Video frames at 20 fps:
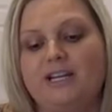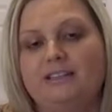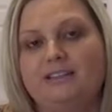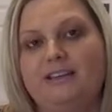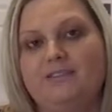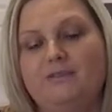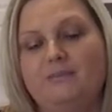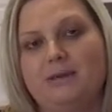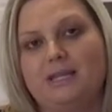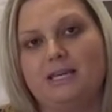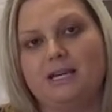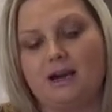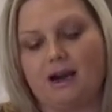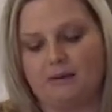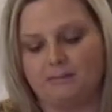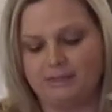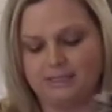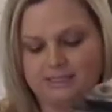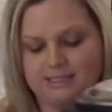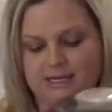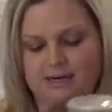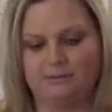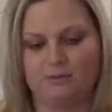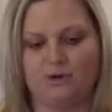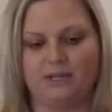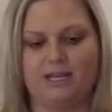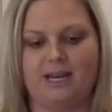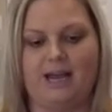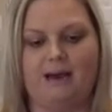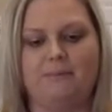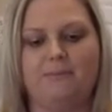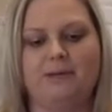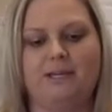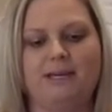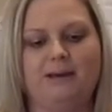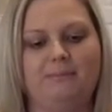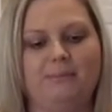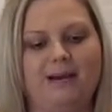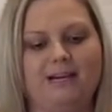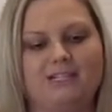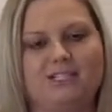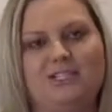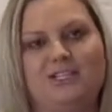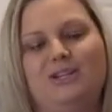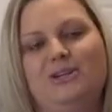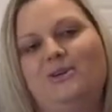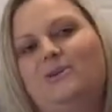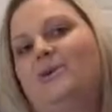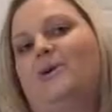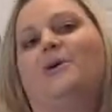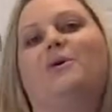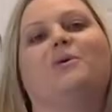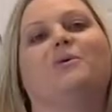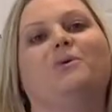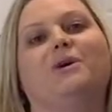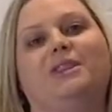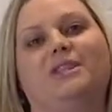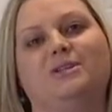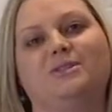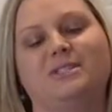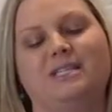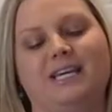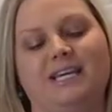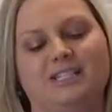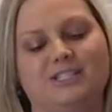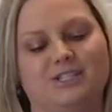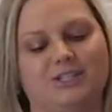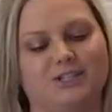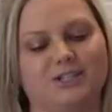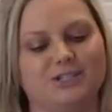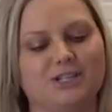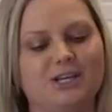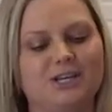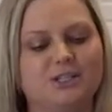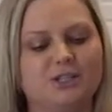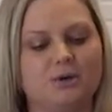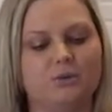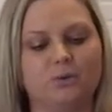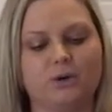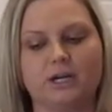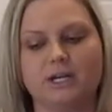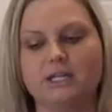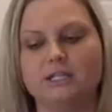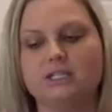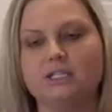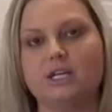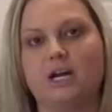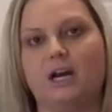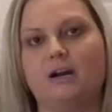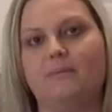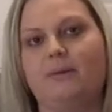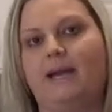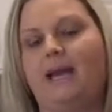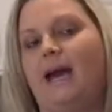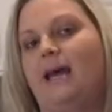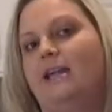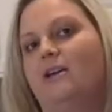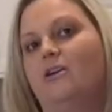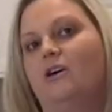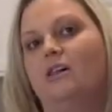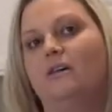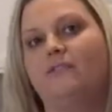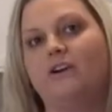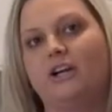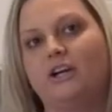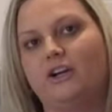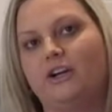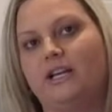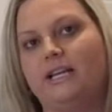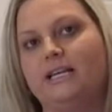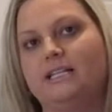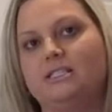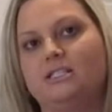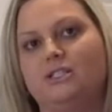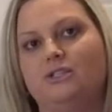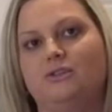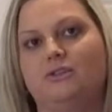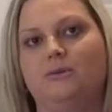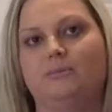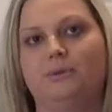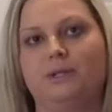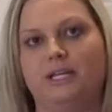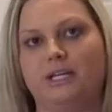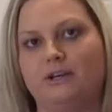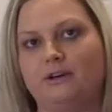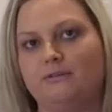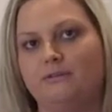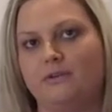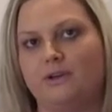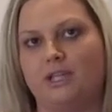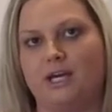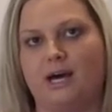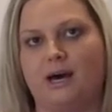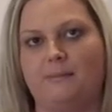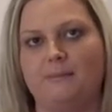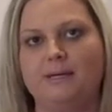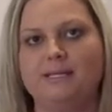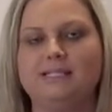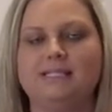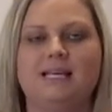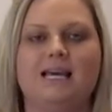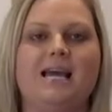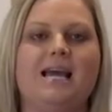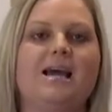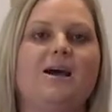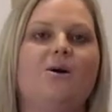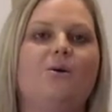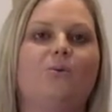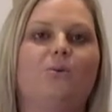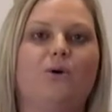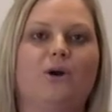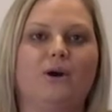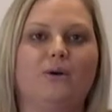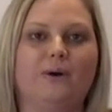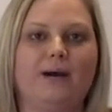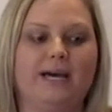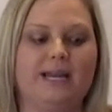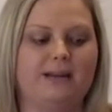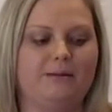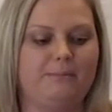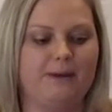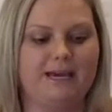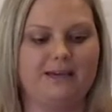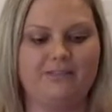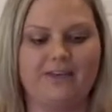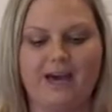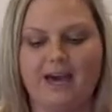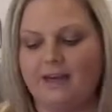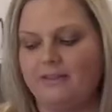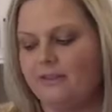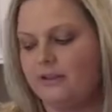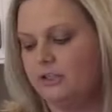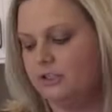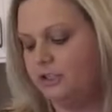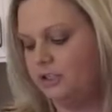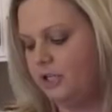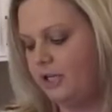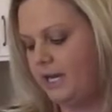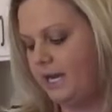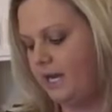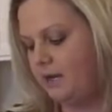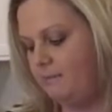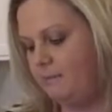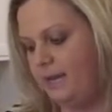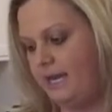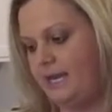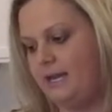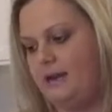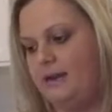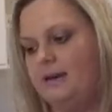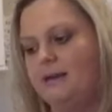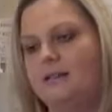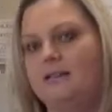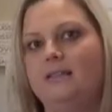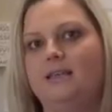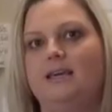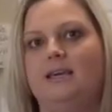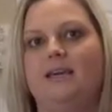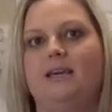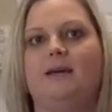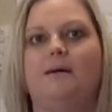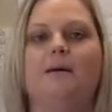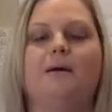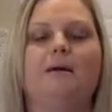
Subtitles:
leave them in the comments and I'm more than happy to get back to you with those answers. So we're going to start by adding all of our ingredients to the blender for the hummus. We'll go ahead and make that, and then I'll show you how to make the